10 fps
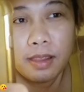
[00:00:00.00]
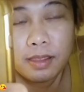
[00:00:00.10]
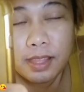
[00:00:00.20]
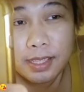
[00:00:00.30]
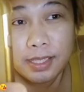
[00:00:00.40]

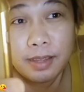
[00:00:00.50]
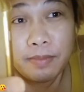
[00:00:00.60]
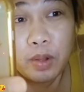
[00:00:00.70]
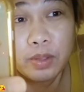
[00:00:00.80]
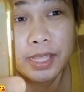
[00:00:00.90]
This is
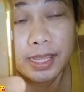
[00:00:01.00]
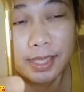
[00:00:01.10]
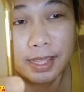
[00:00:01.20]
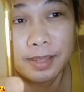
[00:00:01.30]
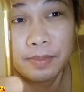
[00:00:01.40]
the most
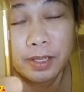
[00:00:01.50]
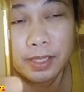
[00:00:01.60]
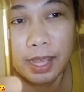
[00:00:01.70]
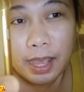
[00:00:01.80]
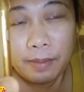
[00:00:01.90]
accessible
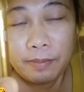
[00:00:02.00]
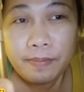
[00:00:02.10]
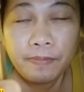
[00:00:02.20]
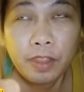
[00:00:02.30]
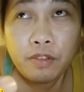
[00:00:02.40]

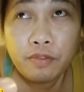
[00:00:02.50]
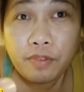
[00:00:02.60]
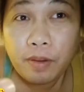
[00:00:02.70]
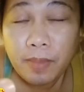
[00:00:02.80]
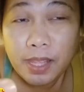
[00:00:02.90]
time
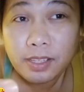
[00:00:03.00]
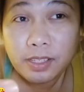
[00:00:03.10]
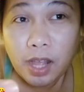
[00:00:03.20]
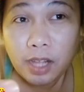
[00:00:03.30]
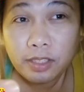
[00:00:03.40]
for me to
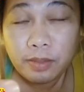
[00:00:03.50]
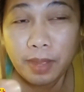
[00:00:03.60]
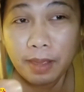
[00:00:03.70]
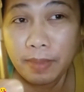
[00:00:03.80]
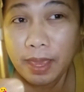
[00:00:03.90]
talk to
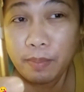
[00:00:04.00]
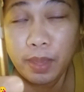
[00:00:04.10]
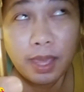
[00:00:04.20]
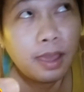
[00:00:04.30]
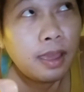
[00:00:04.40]
my
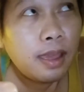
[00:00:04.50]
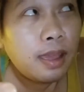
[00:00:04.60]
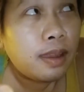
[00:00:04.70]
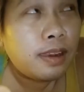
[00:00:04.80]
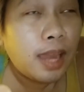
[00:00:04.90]
baby.
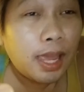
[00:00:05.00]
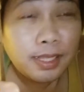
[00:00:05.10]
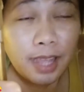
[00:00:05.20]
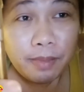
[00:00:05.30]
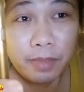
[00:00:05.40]

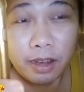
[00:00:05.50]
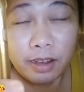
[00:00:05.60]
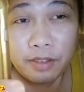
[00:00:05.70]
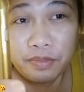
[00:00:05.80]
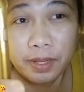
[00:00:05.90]
Nighttime here
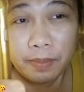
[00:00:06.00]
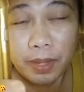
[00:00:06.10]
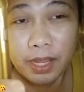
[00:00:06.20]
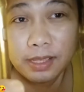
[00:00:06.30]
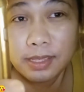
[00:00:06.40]
in the
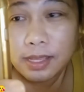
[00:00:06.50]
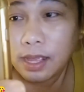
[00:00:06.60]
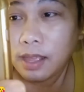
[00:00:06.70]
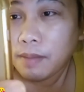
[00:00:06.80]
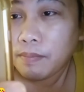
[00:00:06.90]
Philippines,
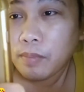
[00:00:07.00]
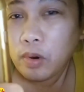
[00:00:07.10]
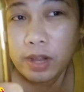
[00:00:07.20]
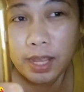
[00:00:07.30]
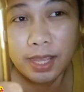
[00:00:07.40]

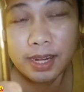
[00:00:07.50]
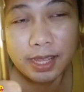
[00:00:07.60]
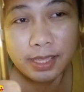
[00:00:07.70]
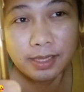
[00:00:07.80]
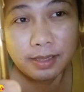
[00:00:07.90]
morning in
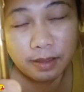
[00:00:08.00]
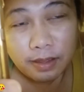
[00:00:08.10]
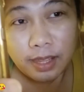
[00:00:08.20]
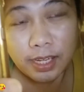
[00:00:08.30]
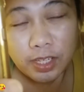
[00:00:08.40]
his
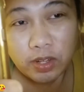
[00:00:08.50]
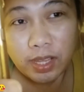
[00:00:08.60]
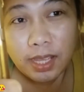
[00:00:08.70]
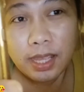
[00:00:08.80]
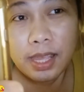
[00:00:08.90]

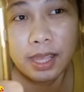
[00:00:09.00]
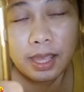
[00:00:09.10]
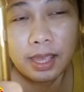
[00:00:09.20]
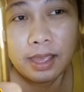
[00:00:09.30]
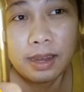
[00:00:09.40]
country
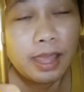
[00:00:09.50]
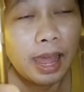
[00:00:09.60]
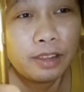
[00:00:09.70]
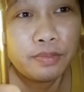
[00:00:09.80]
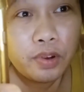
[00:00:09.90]
in
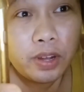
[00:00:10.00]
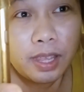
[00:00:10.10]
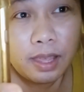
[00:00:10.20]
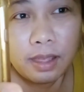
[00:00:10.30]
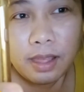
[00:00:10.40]

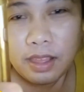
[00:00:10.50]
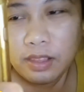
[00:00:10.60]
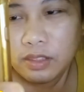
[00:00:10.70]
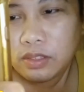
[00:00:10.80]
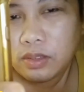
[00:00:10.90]
California.
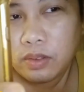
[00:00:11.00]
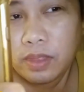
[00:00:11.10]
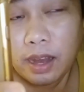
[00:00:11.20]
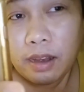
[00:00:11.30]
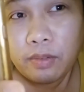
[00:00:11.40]
So
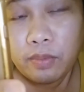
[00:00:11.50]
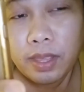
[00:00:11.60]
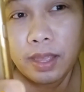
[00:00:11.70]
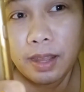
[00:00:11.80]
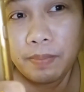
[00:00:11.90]
there,
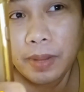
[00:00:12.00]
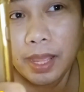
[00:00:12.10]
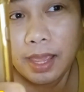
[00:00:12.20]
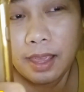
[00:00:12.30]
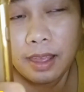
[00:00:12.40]
we're gonna
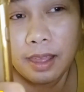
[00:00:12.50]
play